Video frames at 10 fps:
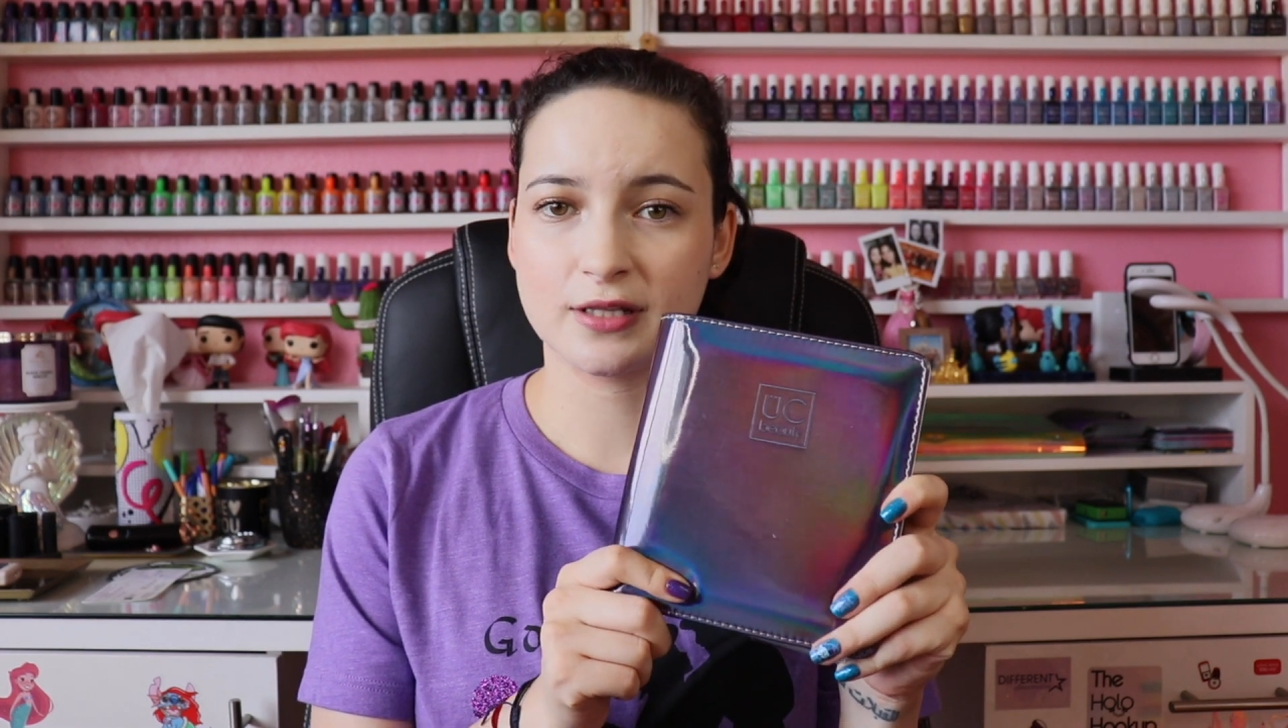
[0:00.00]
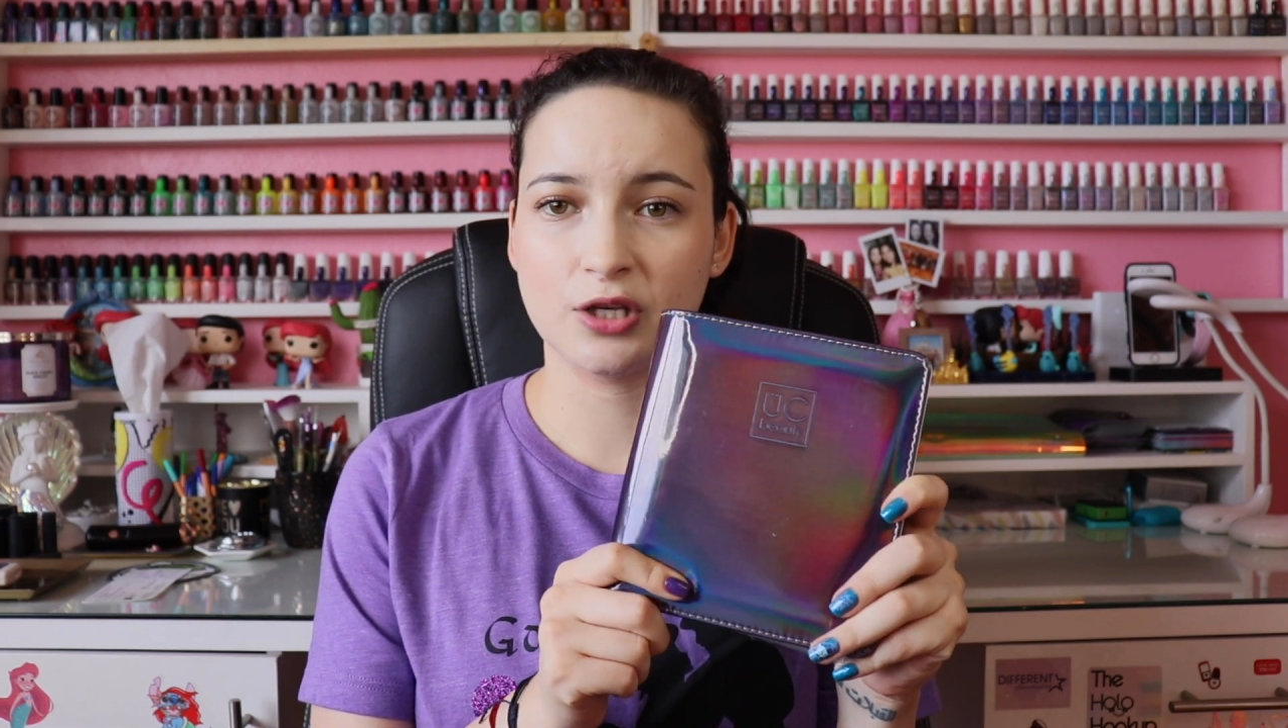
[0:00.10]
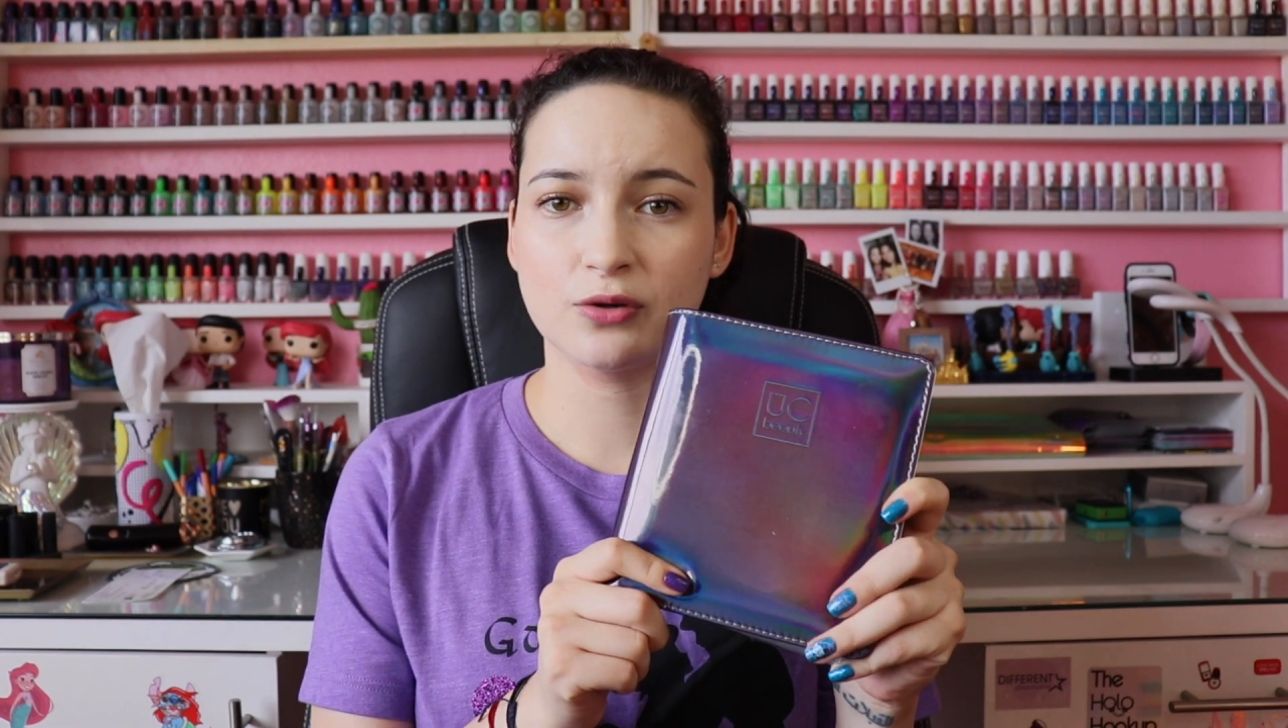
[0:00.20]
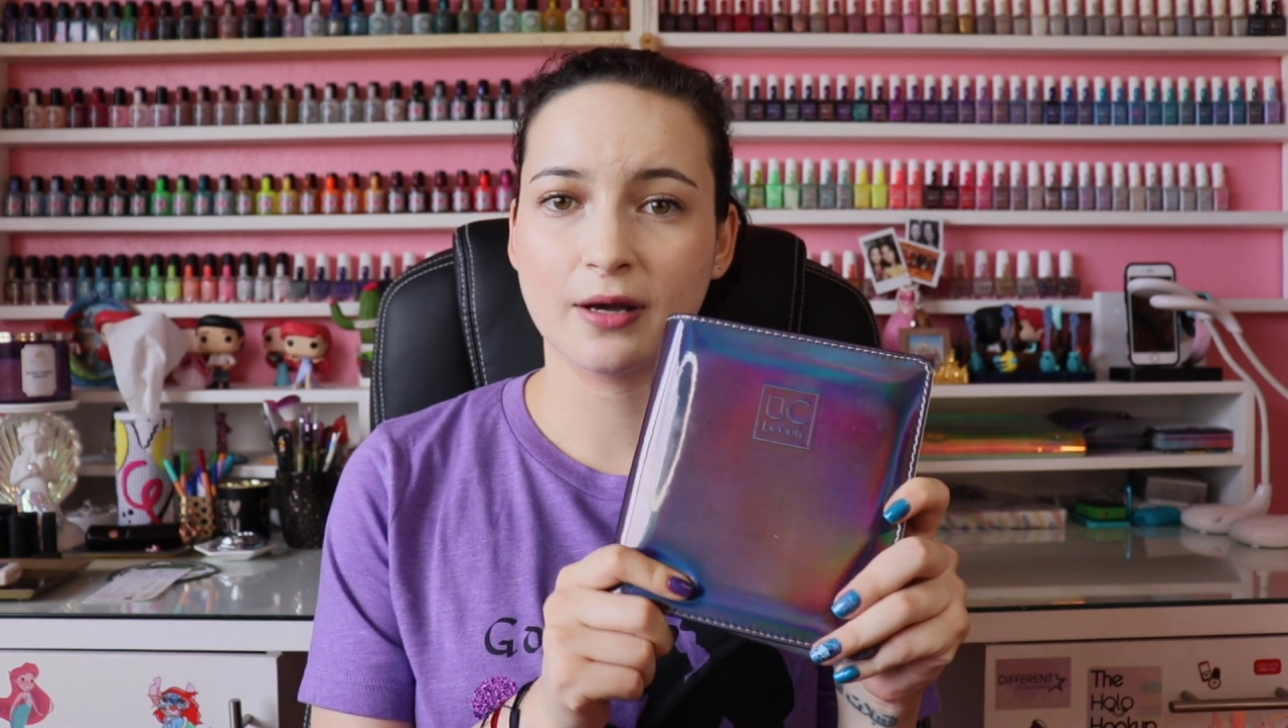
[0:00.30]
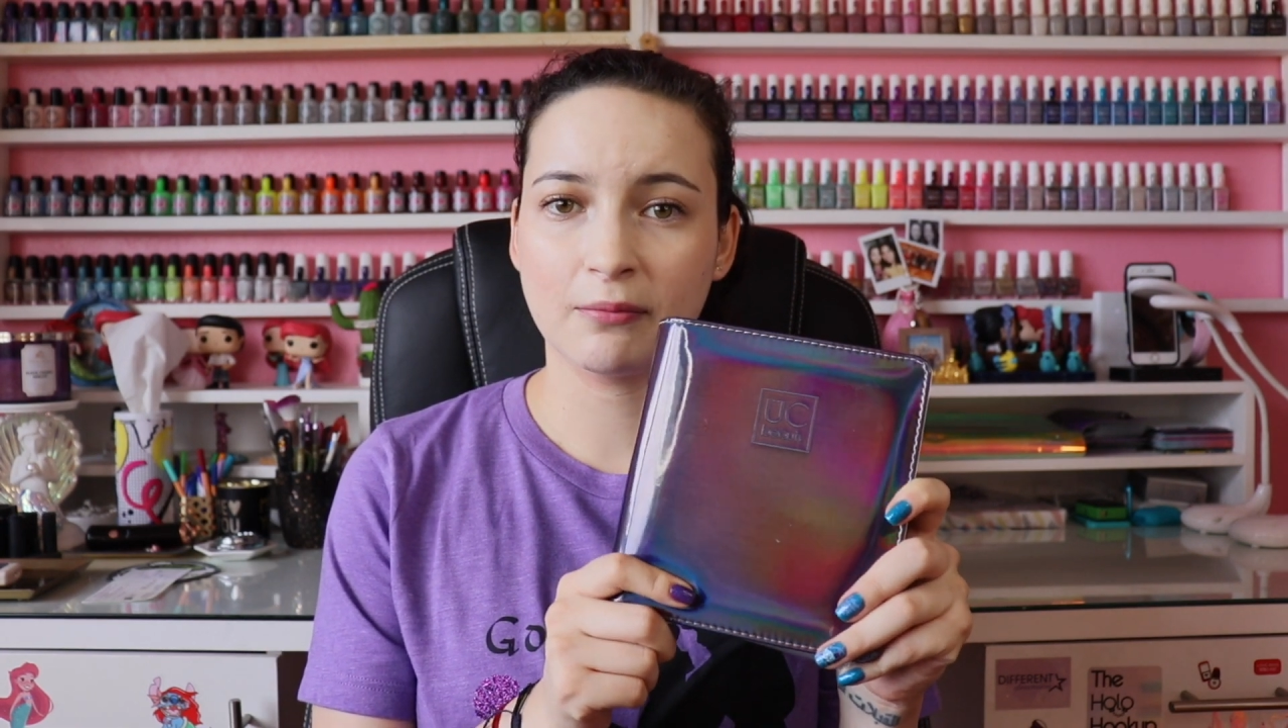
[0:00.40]
that
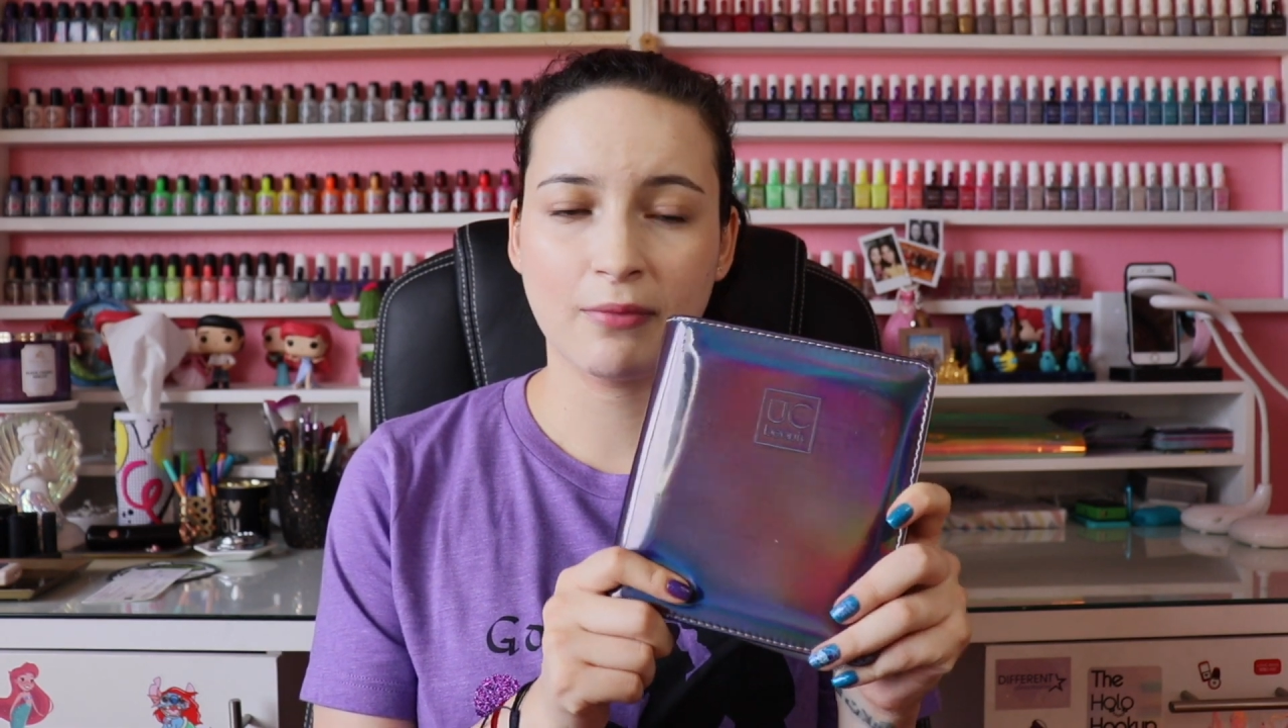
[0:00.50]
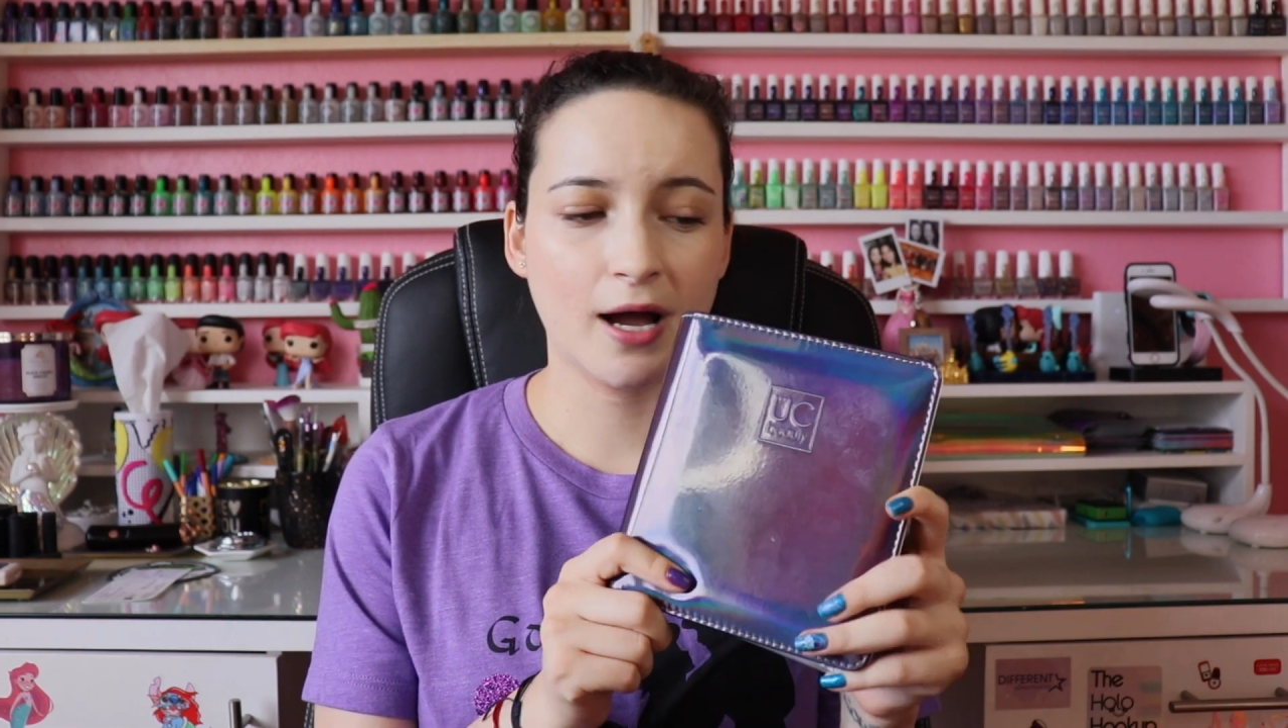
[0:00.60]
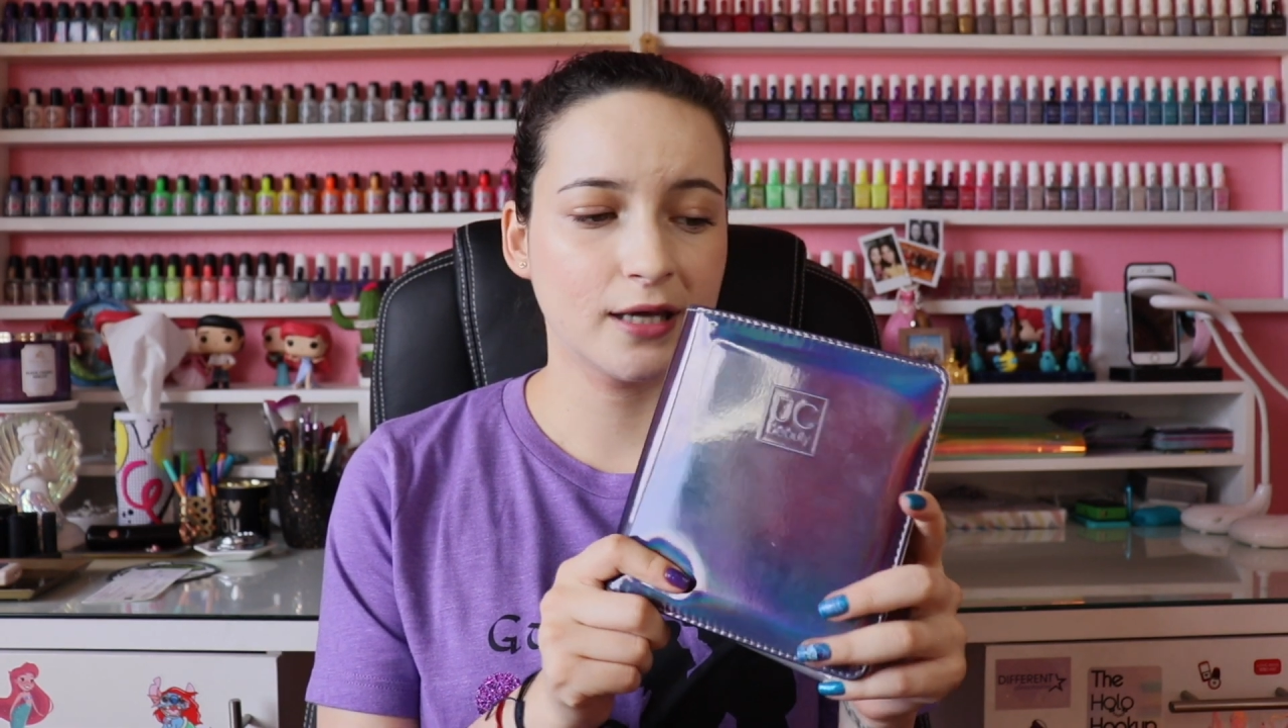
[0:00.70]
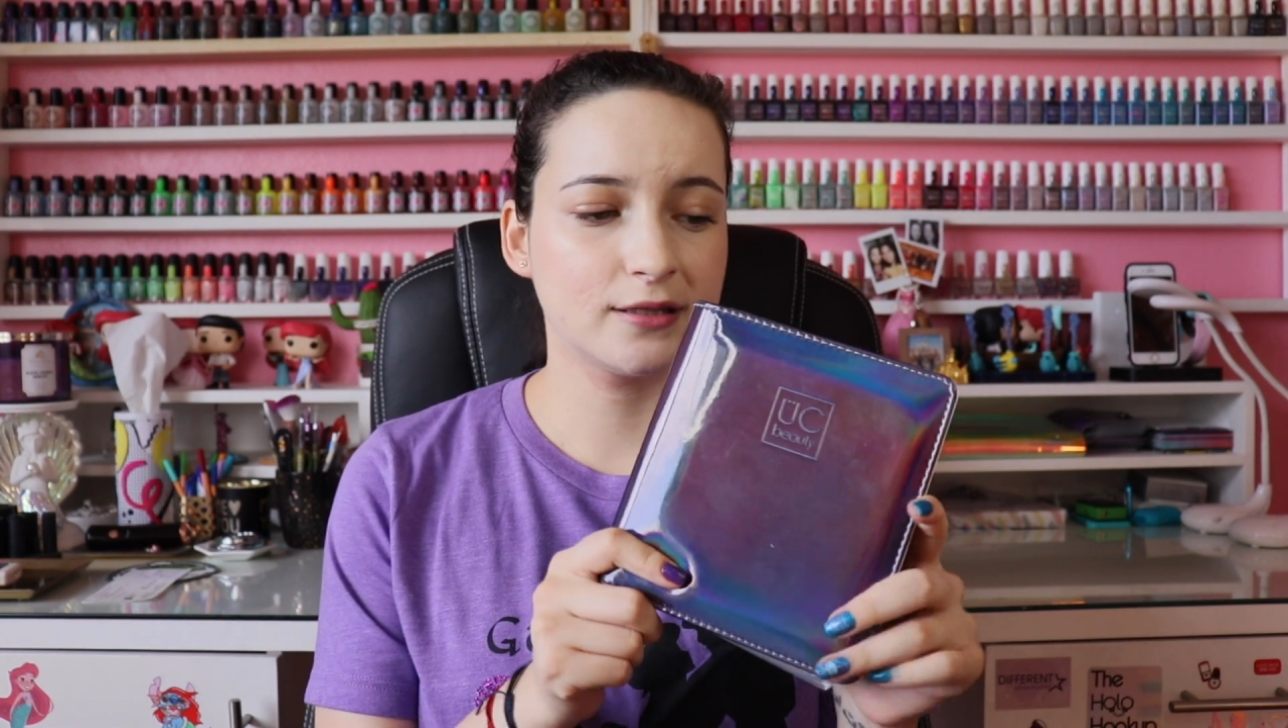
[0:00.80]
you can buy.